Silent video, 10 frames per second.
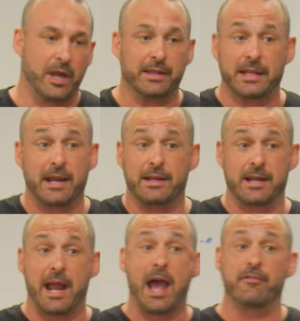Not that I
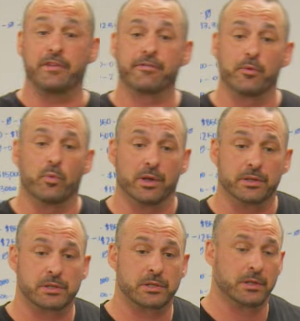didn't have different
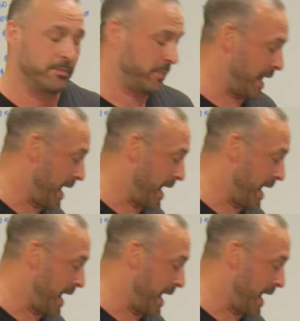ones, but